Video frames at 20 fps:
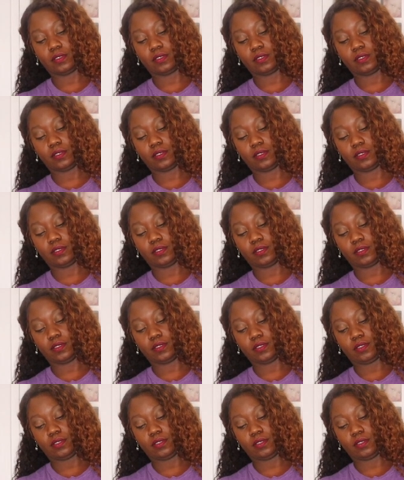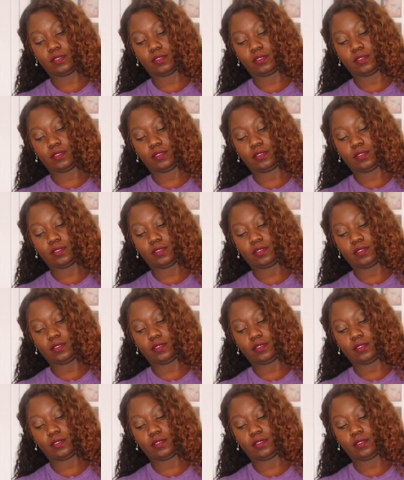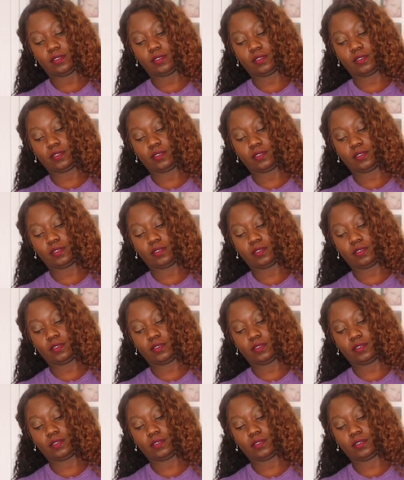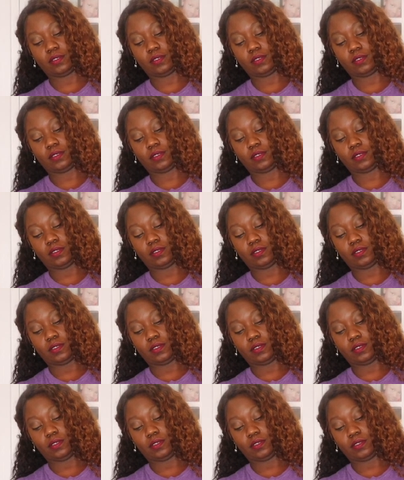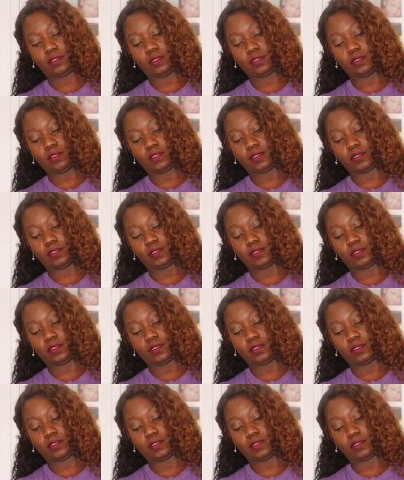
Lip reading: (silence)